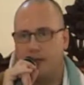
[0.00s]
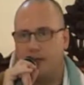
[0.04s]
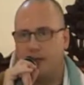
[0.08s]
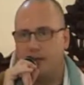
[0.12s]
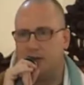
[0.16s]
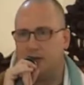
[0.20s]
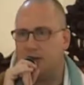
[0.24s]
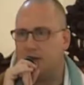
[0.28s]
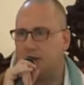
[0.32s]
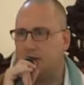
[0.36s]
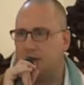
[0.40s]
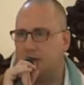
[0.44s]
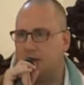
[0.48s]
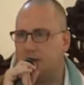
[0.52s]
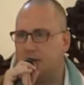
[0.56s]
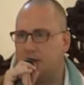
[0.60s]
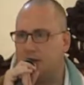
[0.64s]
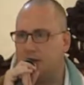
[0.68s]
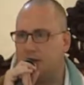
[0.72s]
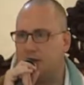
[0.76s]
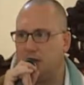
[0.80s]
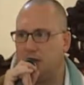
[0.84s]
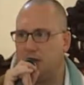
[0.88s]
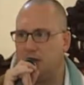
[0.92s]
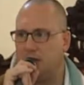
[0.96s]
it's
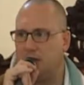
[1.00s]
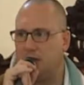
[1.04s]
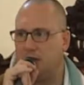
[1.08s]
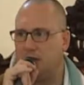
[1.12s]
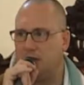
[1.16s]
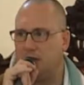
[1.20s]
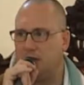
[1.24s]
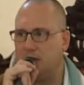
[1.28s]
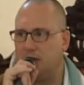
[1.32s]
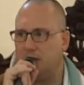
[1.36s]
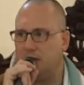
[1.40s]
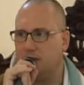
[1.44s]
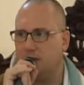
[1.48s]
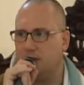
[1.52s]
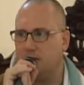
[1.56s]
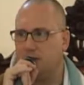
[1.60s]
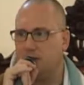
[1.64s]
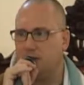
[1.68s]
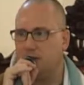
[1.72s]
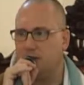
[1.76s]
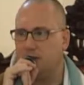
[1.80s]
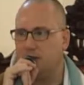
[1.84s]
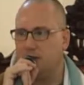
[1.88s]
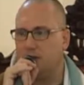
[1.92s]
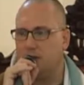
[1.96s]

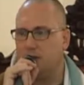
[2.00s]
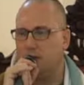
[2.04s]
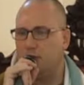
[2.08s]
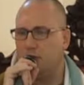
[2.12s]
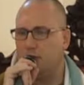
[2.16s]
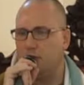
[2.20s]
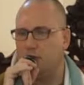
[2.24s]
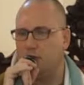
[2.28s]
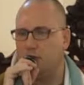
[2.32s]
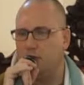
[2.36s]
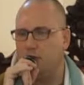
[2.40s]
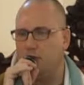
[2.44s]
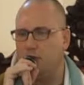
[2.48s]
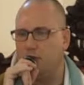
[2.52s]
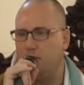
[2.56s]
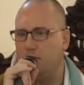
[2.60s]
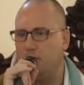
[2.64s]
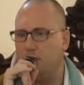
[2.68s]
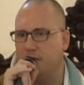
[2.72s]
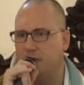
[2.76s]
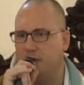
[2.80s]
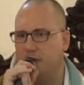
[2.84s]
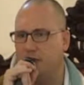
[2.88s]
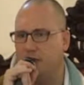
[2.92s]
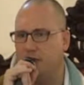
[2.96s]
a diffusion
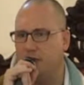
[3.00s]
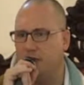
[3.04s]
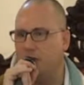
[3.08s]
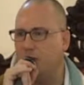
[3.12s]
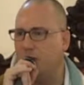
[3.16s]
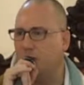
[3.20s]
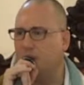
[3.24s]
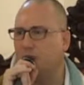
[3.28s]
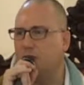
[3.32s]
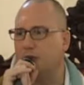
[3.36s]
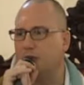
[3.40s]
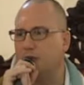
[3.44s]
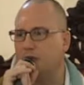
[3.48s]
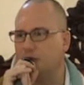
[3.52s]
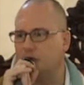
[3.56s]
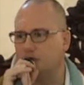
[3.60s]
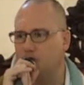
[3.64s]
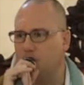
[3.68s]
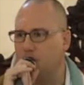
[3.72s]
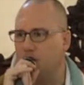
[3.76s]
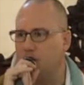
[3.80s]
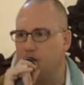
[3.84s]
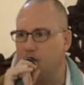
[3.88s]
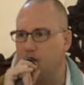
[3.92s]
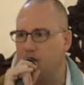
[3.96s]
movement, it's an outreach
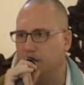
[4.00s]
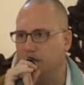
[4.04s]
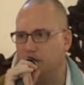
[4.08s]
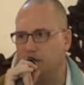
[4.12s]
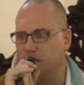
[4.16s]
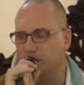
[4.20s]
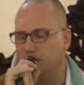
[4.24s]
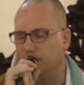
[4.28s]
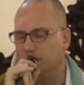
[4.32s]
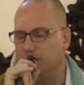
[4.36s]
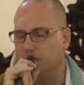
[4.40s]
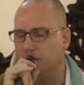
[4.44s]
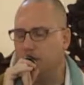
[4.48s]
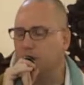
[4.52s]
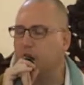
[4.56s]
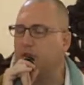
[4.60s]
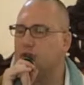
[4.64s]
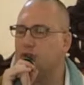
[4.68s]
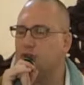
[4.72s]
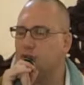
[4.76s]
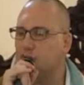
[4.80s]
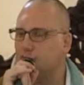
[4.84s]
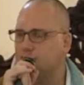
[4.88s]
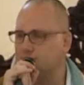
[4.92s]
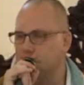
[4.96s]
movement. So
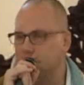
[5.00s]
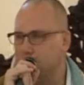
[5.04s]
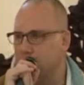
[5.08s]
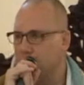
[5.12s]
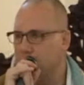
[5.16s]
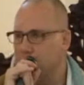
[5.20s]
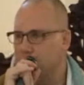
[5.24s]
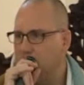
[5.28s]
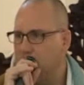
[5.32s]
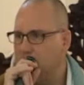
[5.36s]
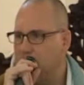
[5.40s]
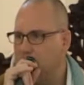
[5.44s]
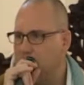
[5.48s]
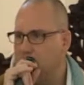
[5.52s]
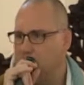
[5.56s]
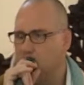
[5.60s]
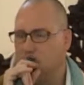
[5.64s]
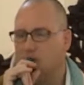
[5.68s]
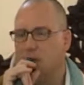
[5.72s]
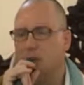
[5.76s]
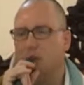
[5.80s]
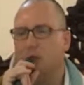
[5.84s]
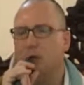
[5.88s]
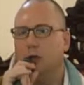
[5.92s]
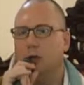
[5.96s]
these two
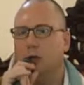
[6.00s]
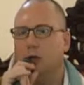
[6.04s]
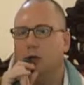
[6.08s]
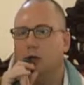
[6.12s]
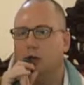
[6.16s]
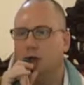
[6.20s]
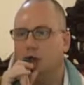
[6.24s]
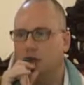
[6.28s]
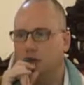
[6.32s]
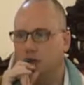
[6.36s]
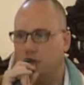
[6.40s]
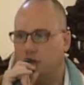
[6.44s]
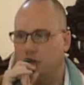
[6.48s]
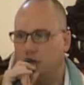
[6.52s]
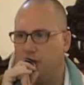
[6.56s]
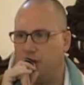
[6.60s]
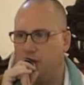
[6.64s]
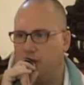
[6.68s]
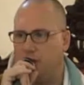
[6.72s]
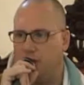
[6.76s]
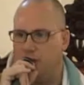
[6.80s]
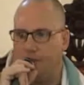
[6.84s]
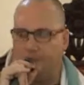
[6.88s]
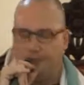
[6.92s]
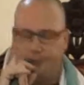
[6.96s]
are
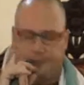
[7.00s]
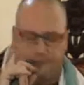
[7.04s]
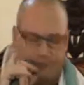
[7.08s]
together.